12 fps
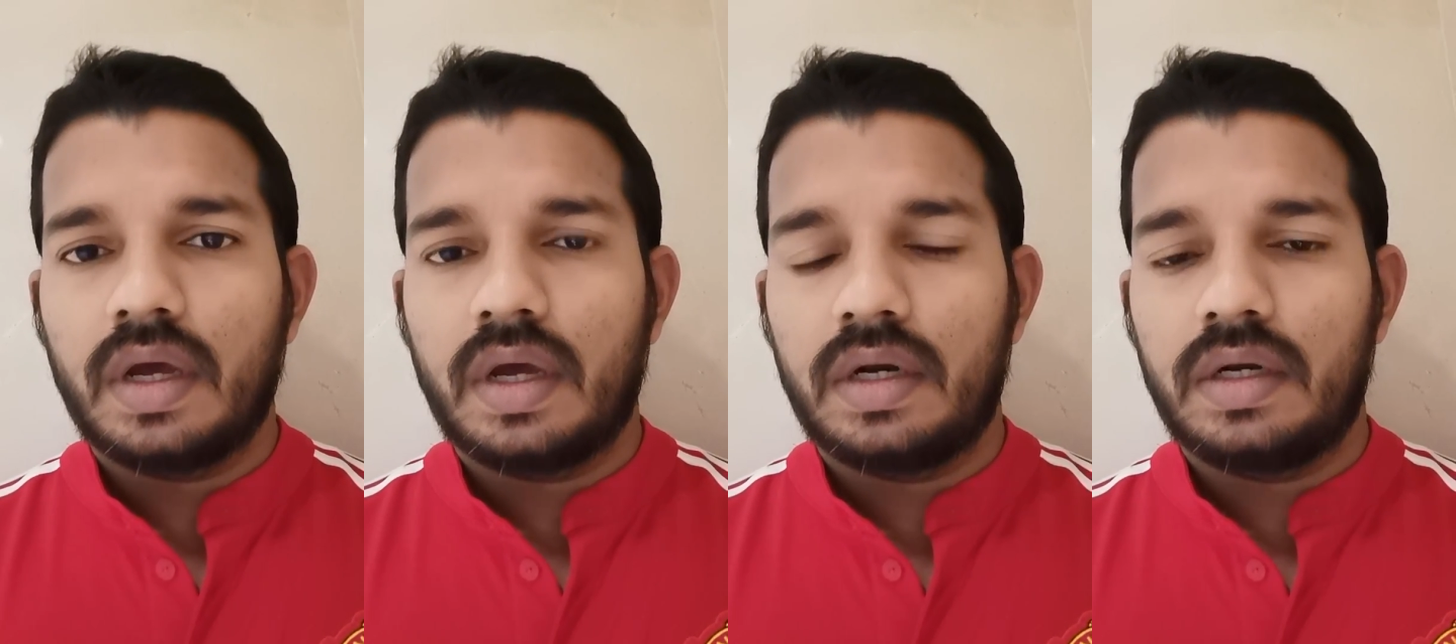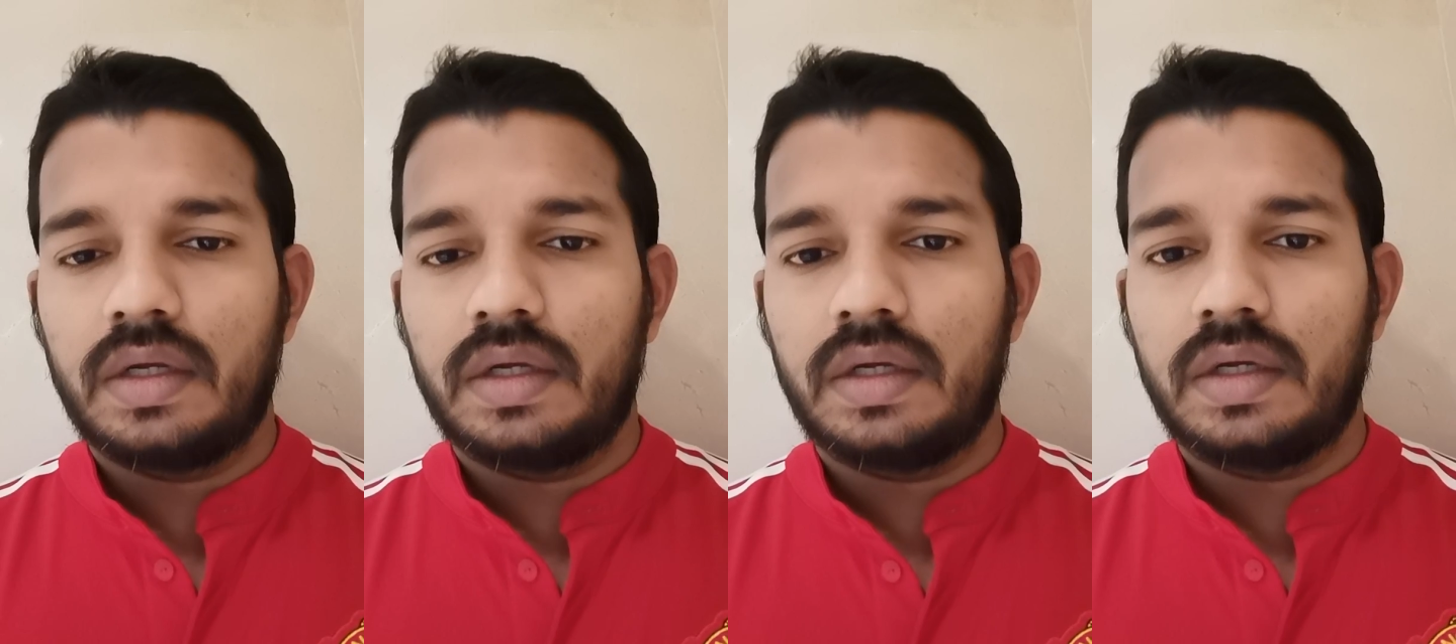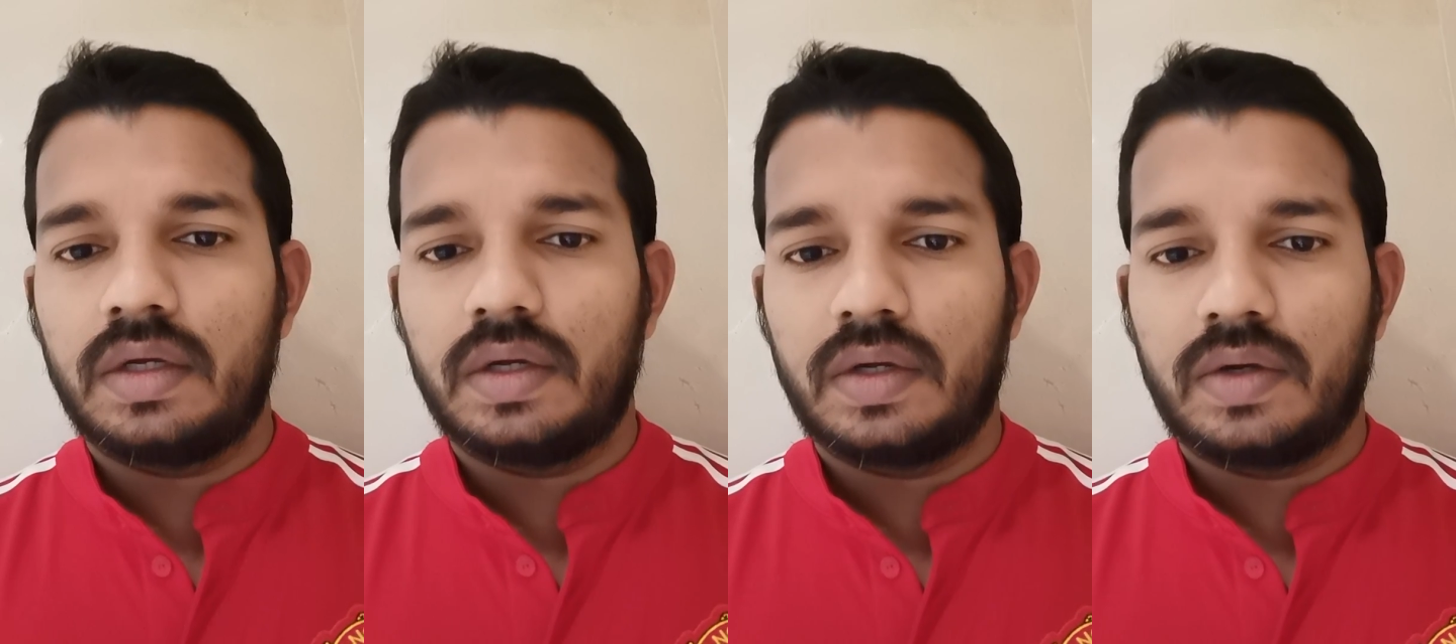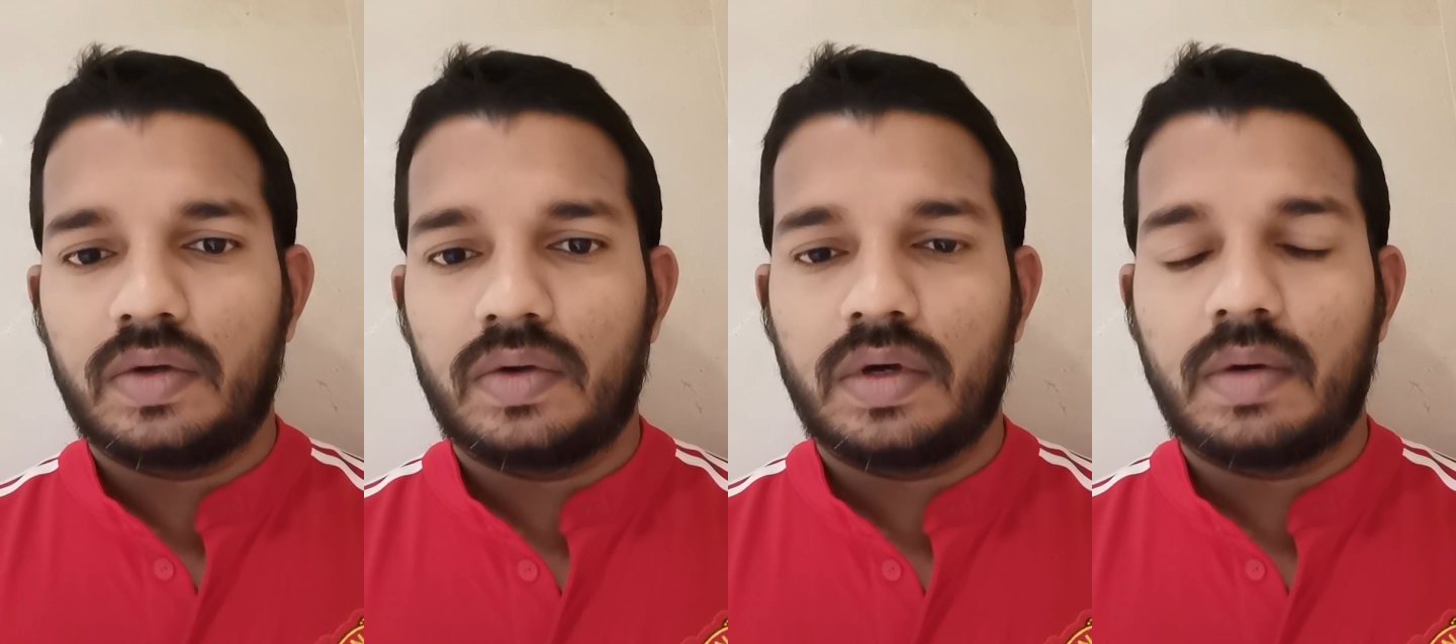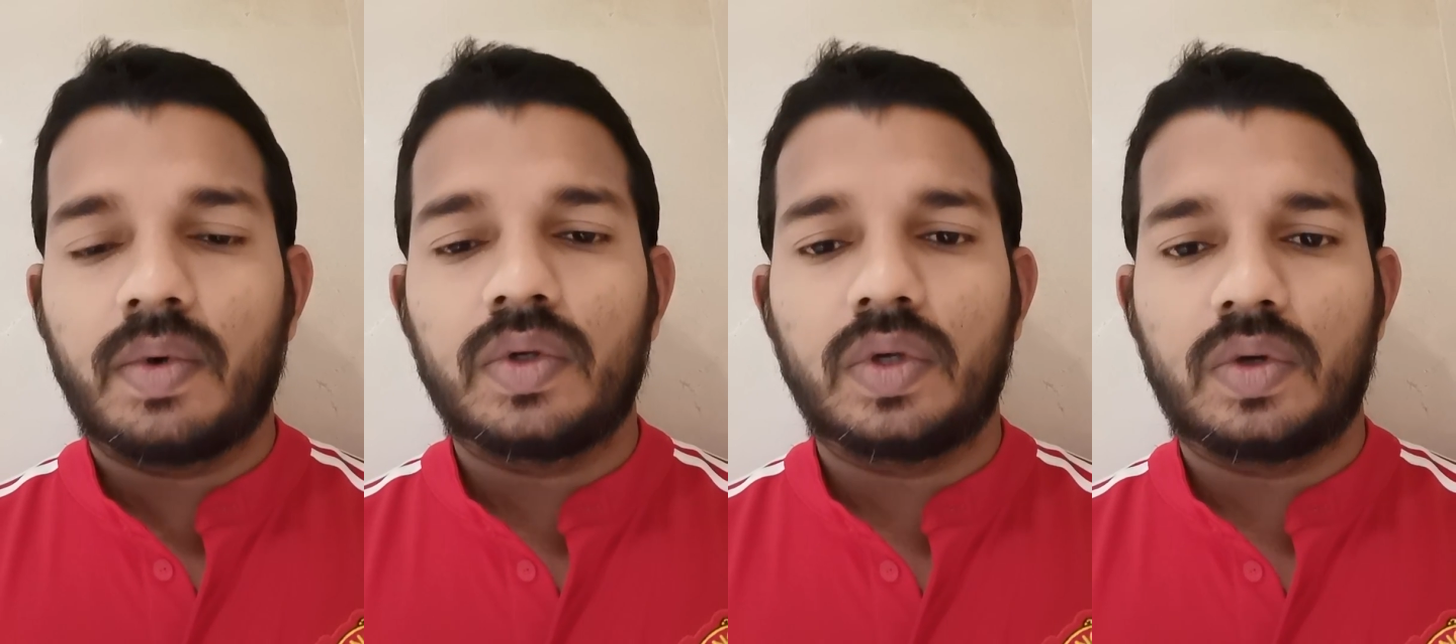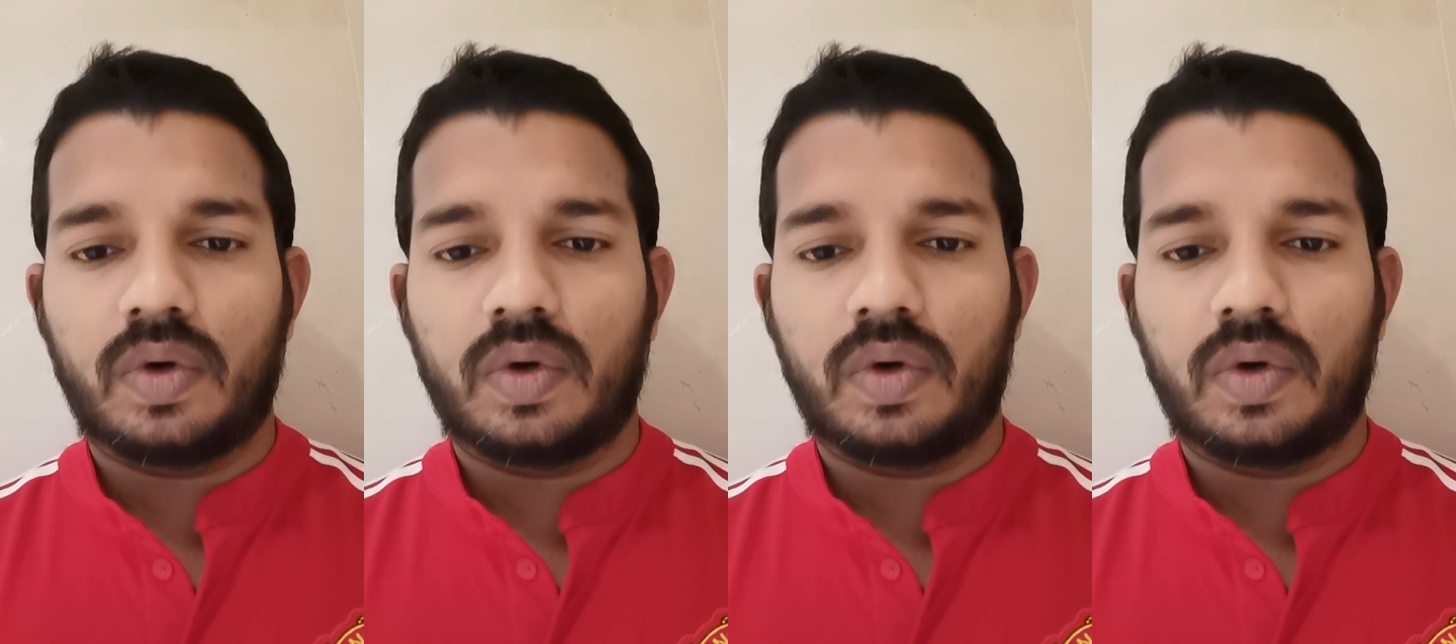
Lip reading: And about the